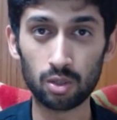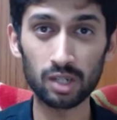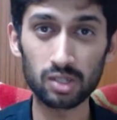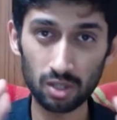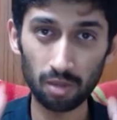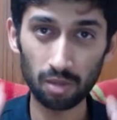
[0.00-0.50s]

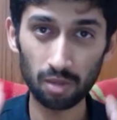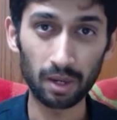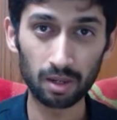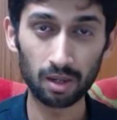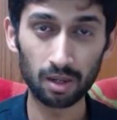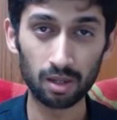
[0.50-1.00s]
Today's
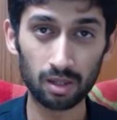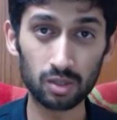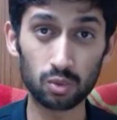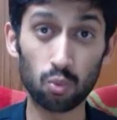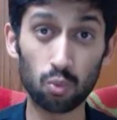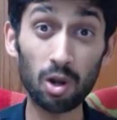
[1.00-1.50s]
topic
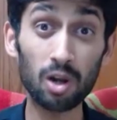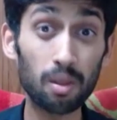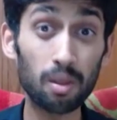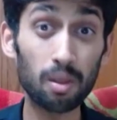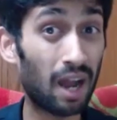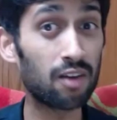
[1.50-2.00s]
is what
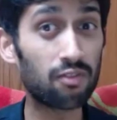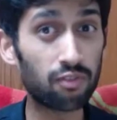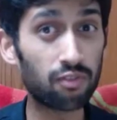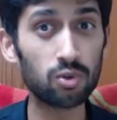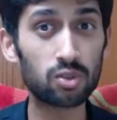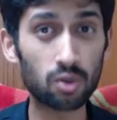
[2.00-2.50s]
are the bad
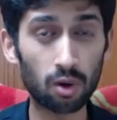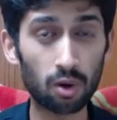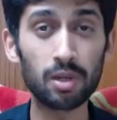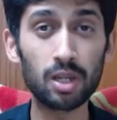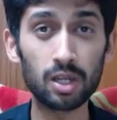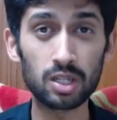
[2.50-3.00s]
food
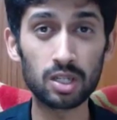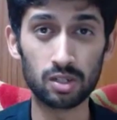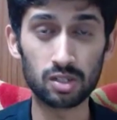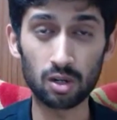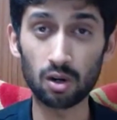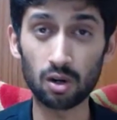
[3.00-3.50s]

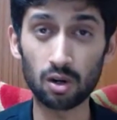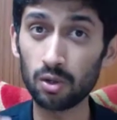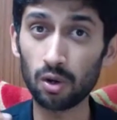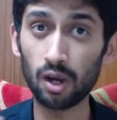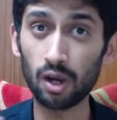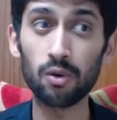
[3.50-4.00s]
combinations
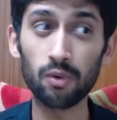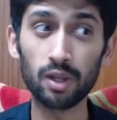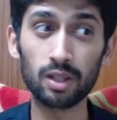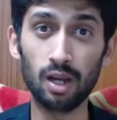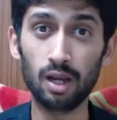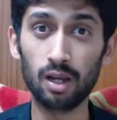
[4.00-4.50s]
according to
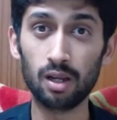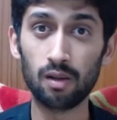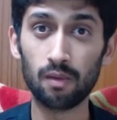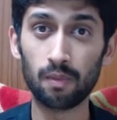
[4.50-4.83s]
Ayurveda